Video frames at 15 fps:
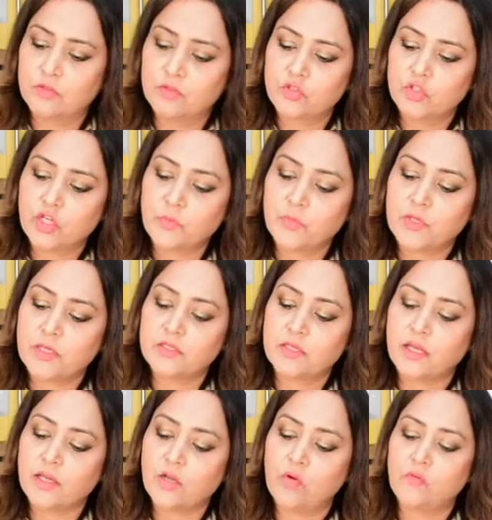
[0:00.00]
Chickpeas,
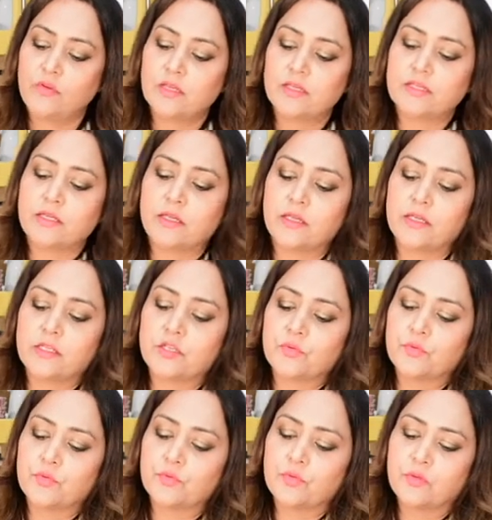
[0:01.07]
I always like
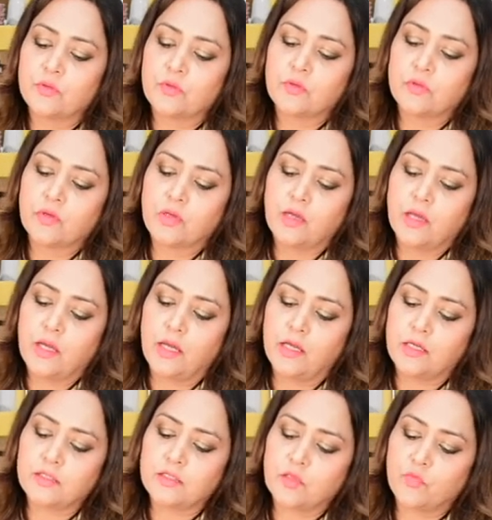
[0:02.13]
to
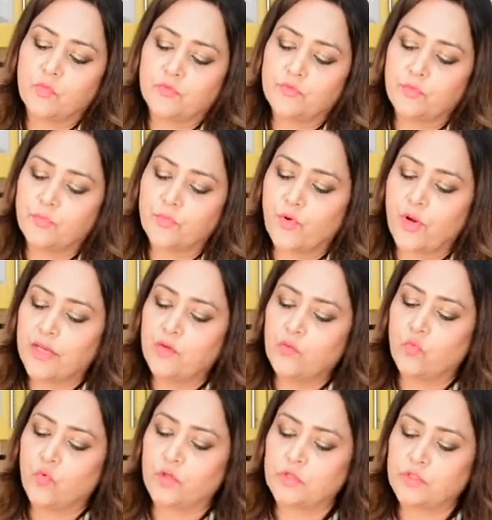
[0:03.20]
add some of the brine
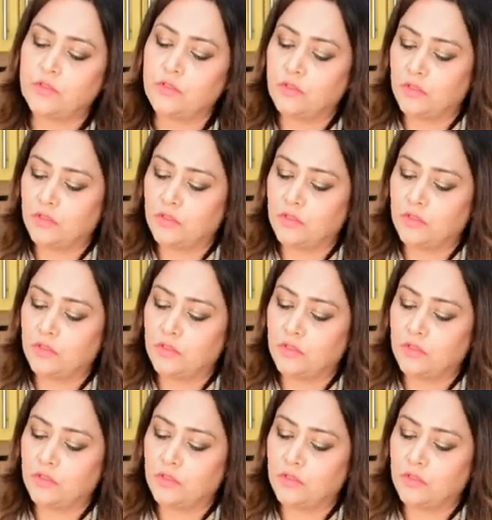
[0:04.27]
water